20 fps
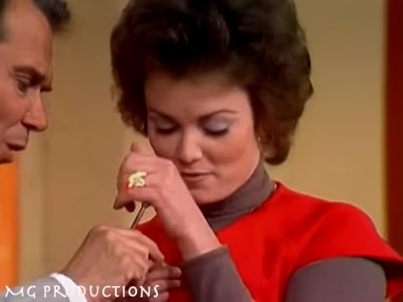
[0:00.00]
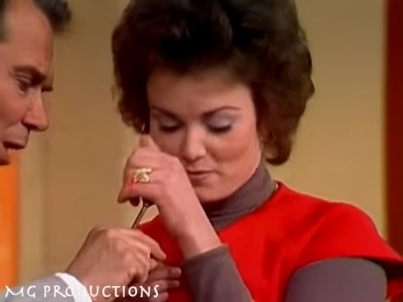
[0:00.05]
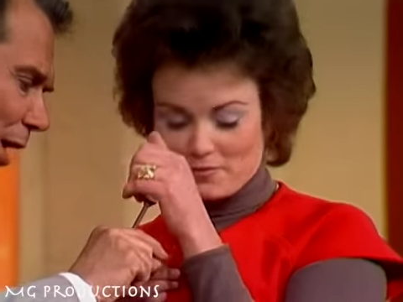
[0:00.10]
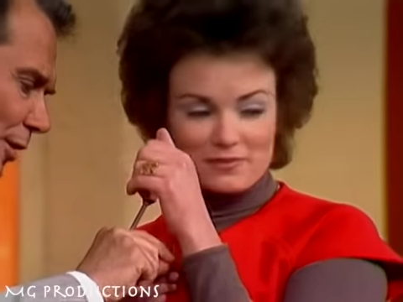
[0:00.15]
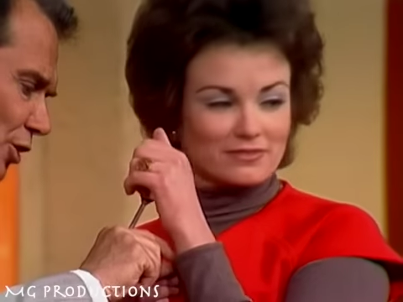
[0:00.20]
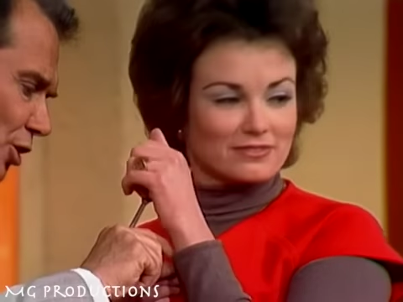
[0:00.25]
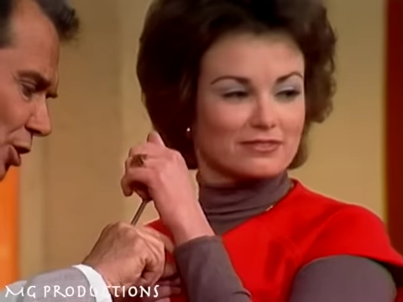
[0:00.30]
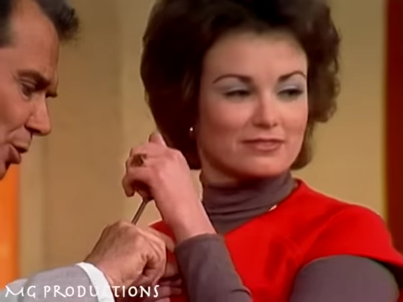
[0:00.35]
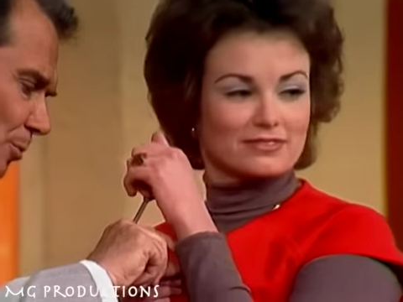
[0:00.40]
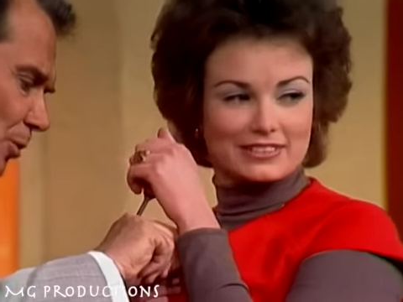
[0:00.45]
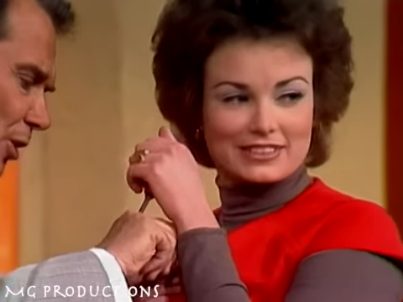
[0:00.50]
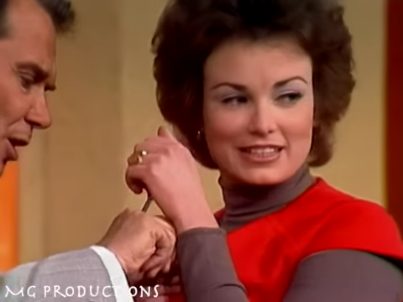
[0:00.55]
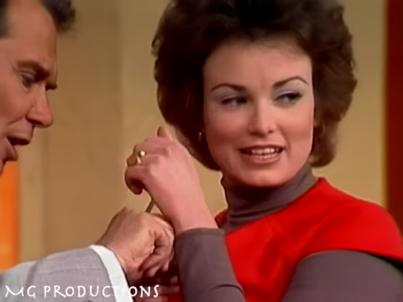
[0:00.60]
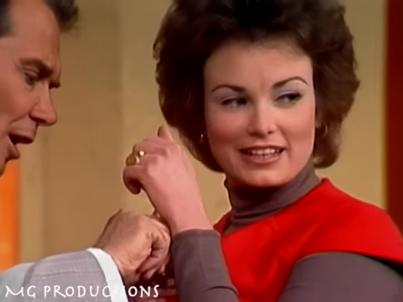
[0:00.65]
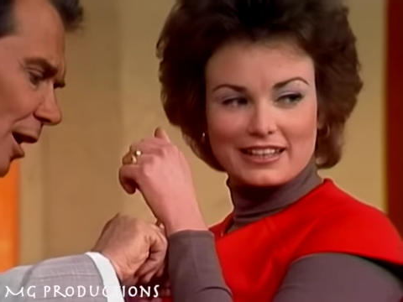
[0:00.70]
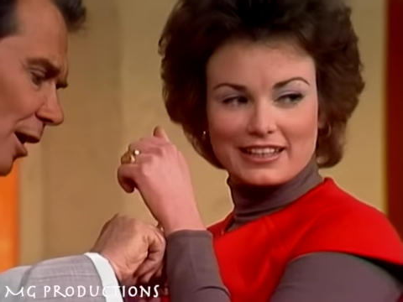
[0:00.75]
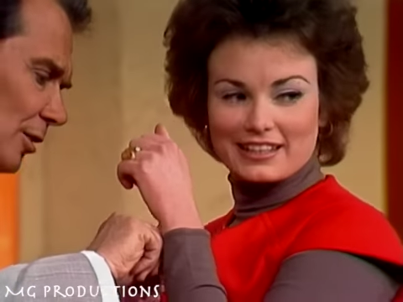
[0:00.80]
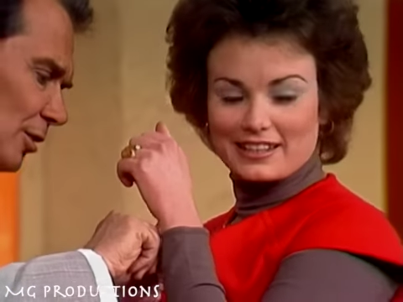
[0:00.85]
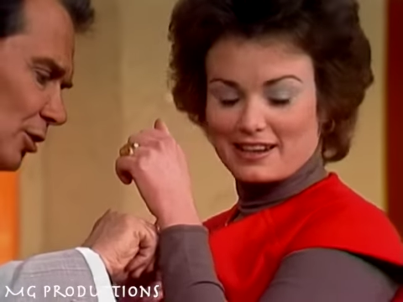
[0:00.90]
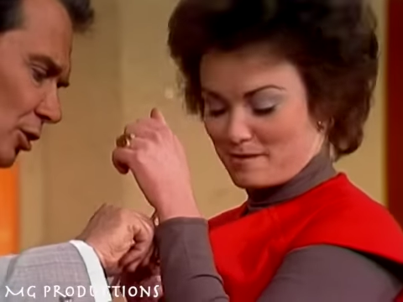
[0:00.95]
watch
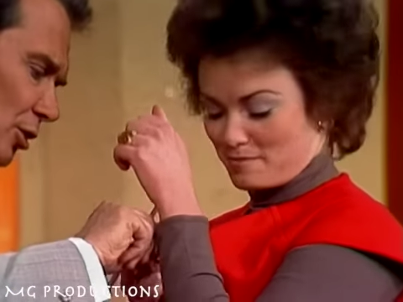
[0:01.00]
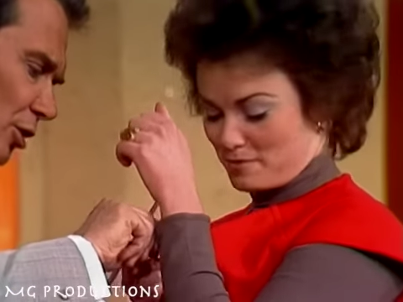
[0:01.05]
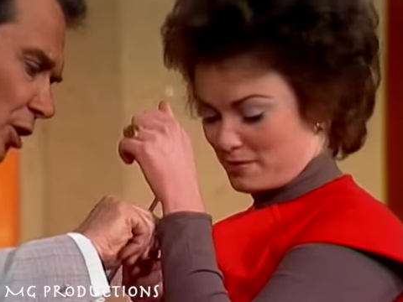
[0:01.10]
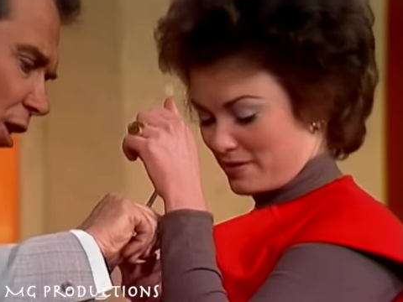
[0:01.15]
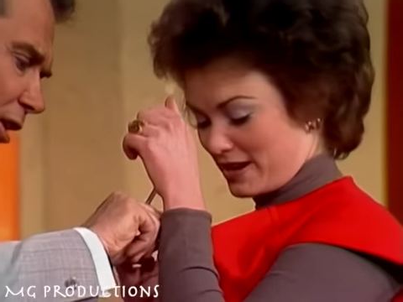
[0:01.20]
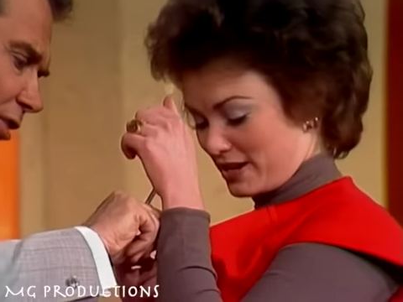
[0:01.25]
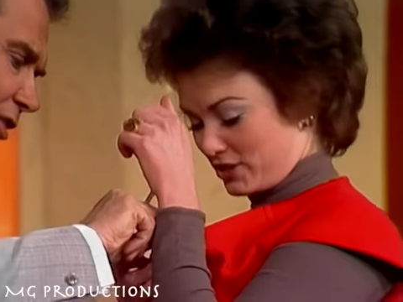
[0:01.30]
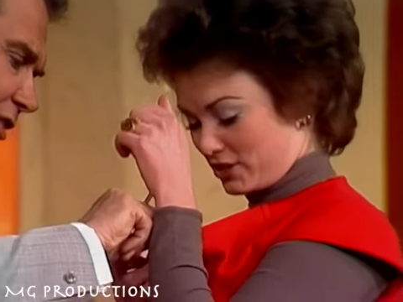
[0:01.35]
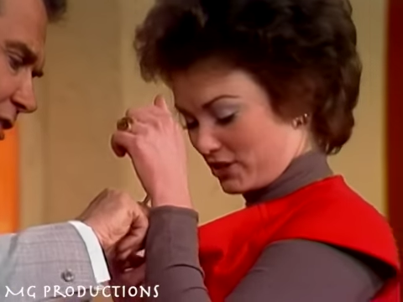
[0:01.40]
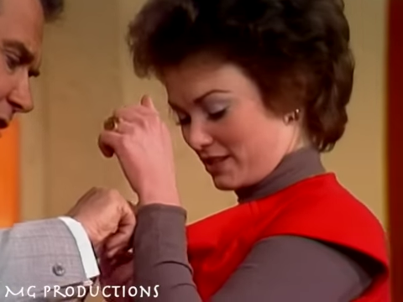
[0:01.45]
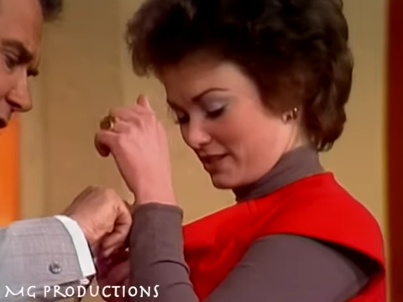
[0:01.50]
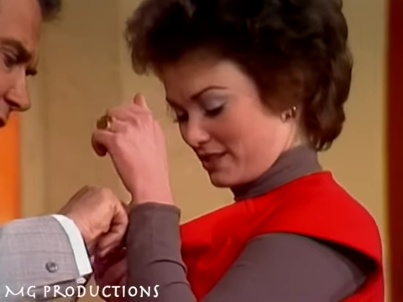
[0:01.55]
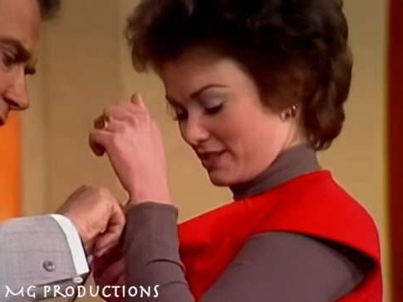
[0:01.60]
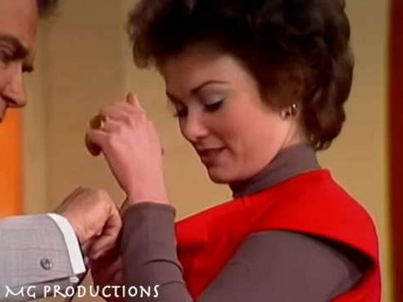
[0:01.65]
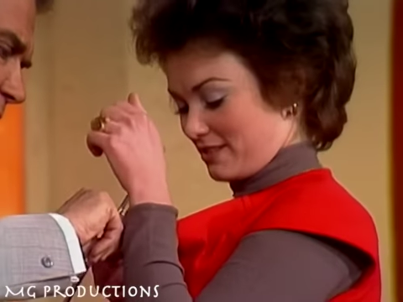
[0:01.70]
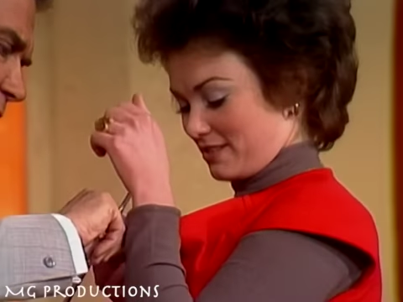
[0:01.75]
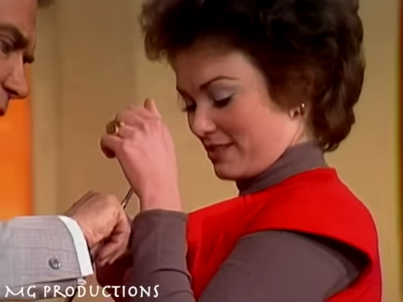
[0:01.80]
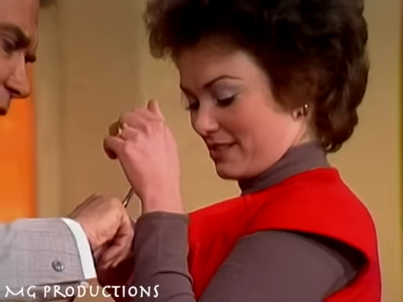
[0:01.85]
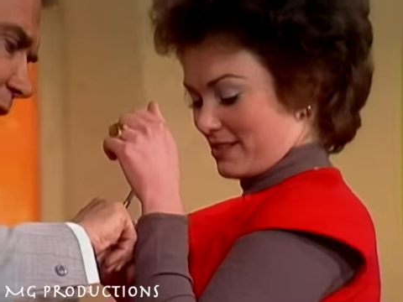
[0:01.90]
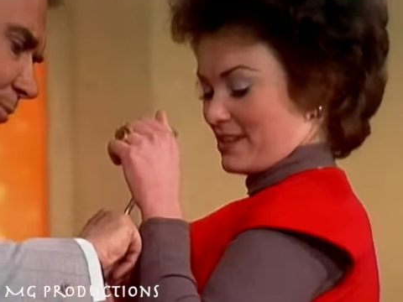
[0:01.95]
guard operation here.
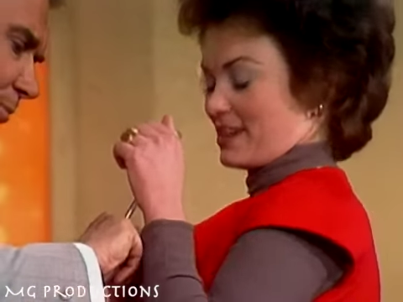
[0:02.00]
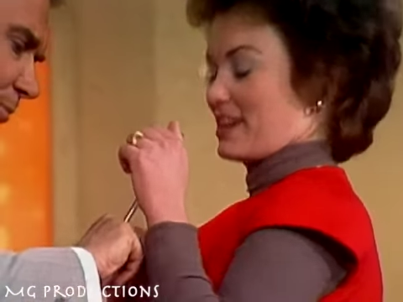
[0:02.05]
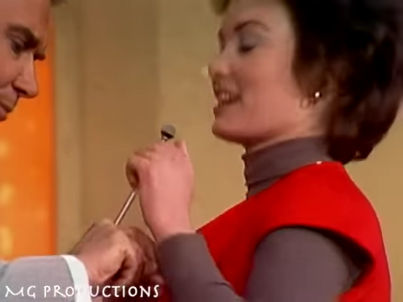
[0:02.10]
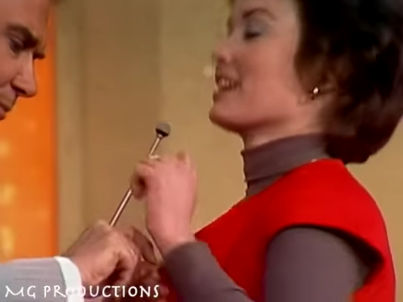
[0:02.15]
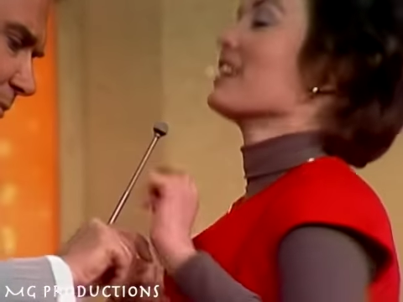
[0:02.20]
on her. Okay.